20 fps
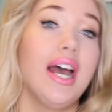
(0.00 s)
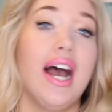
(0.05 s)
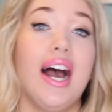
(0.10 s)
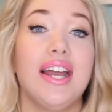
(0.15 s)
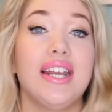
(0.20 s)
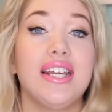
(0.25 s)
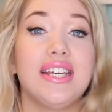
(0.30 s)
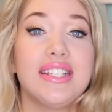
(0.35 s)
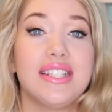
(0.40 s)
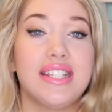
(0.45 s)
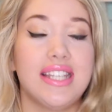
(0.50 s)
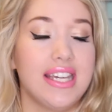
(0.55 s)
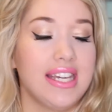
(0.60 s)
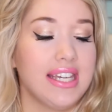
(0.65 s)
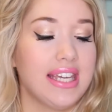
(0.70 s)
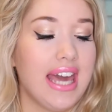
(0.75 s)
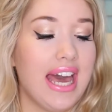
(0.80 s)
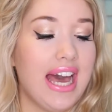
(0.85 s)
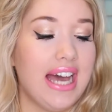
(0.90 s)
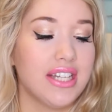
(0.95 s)
And it is the
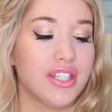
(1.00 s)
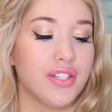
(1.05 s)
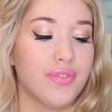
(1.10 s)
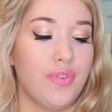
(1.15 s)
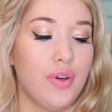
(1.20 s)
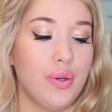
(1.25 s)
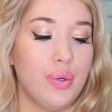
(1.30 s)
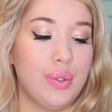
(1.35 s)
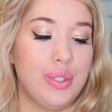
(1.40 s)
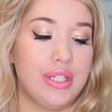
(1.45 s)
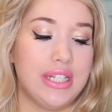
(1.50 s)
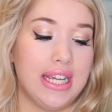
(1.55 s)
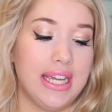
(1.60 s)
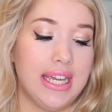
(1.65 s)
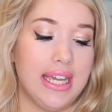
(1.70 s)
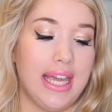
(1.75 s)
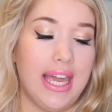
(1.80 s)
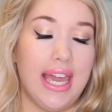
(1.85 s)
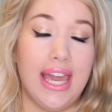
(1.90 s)
Kat Von D